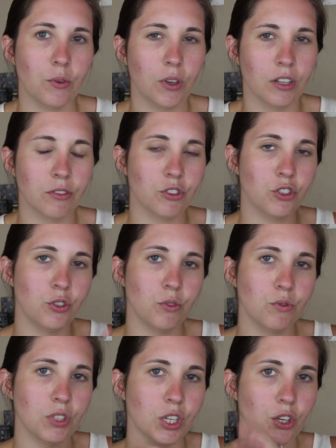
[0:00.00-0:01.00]
you can
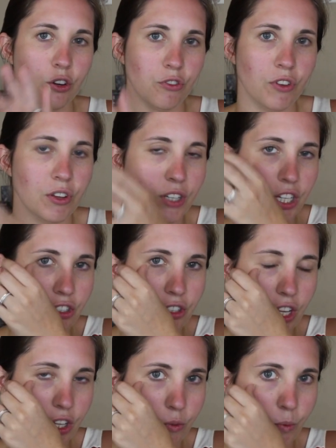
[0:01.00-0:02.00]
choose like your
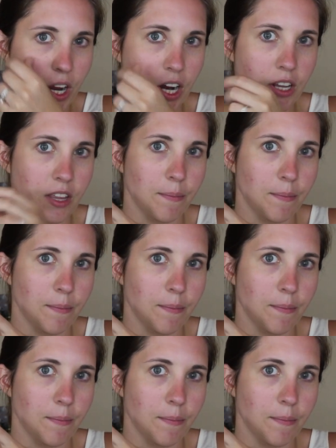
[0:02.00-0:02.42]
foundation that you wear